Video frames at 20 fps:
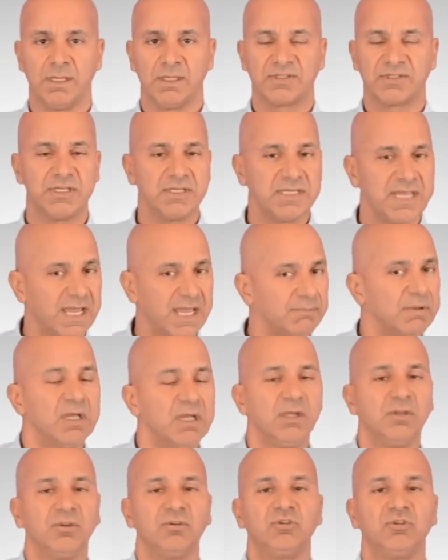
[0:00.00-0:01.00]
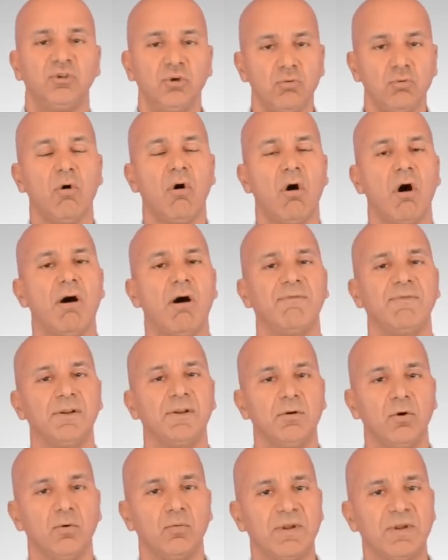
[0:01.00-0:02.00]
See again, too
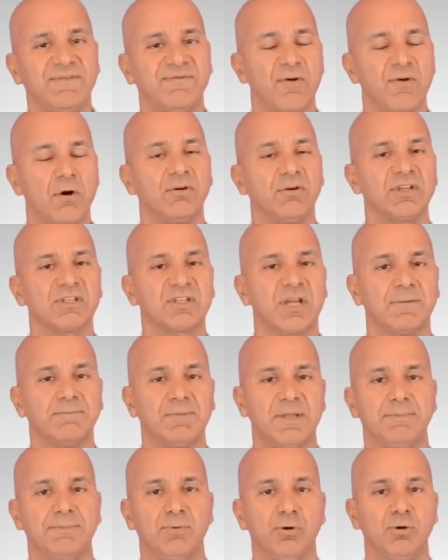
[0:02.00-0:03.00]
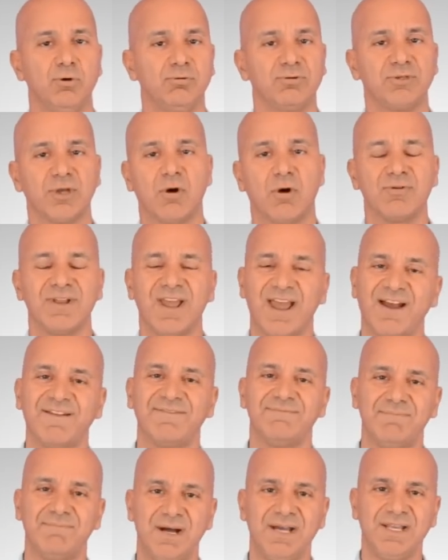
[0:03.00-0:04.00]
often, we focus on people who don't
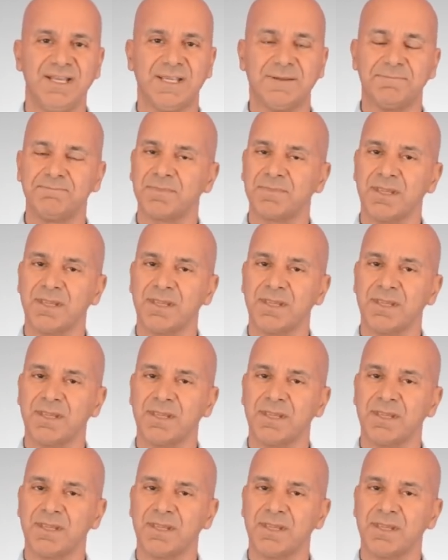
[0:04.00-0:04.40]
have money.